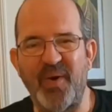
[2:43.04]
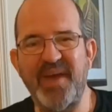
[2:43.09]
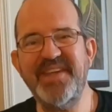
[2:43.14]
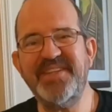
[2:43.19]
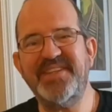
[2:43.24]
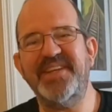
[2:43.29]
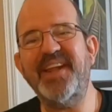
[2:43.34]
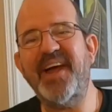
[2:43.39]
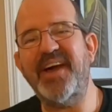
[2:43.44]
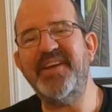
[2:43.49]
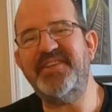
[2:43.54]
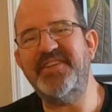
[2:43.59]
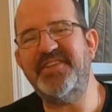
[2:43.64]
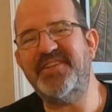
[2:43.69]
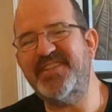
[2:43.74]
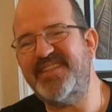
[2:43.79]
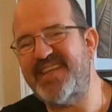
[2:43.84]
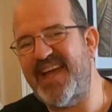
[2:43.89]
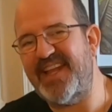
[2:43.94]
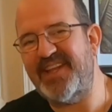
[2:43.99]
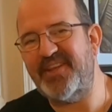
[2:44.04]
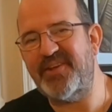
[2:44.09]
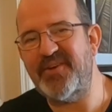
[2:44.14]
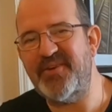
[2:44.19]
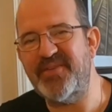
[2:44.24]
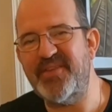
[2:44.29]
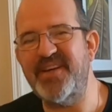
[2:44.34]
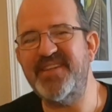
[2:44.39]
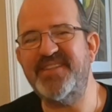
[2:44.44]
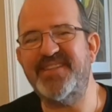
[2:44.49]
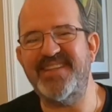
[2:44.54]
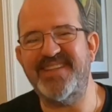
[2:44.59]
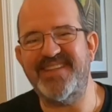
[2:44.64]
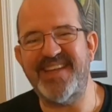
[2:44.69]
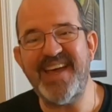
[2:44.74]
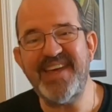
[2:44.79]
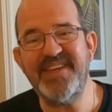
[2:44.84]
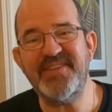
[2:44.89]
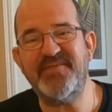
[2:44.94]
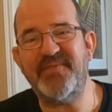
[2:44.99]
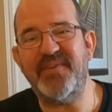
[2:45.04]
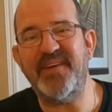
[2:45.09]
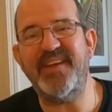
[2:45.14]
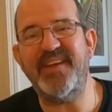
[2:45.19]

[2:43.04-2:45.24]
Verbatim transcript: We're delighted to tell you that today's